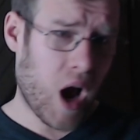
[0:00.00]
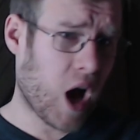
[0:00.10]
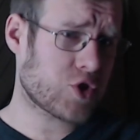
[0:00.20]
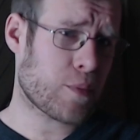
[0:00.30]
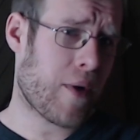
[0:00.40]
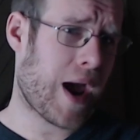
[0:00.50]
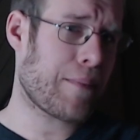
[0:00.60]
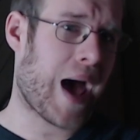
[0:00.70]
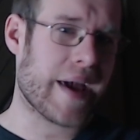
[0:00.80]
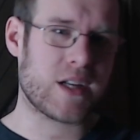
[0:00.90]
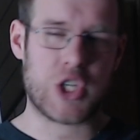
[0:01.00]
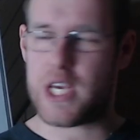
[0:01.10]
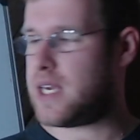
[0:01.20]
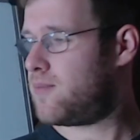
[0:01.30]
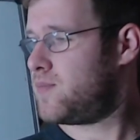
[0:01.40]
Ultra Prime I
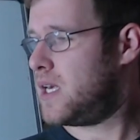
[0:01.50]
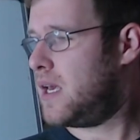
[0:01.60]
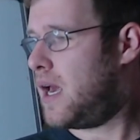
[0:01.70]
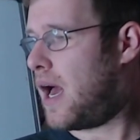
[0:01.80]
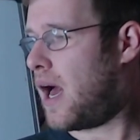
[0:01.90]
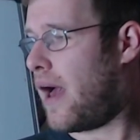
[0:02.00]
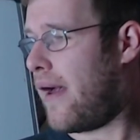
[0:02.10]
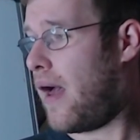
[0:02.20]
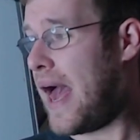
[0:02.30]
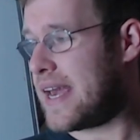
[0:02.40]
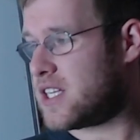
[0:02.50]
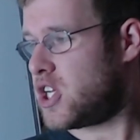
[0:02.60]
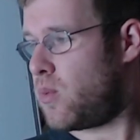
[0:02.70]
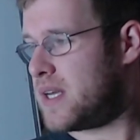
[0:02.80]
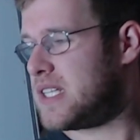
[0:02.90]
G. Uh, I
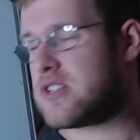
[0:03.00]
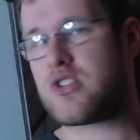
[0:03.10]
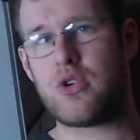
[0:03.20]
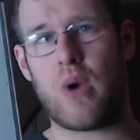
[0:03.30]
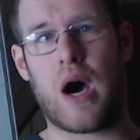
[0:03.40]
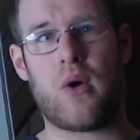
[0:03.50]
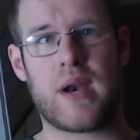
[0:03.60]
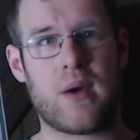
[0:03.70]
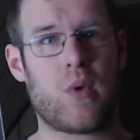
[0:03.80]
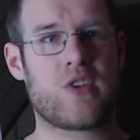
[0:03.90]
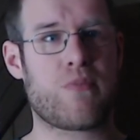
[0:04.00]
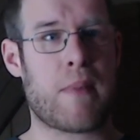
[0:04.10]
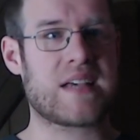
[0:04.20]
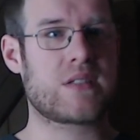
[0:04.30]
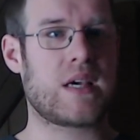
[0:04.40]
G win this two oh, and it was
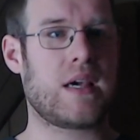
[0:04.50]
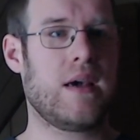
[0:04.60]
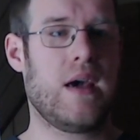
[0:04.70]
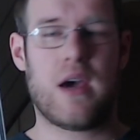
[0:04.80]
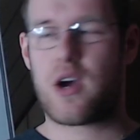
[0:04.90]
messy.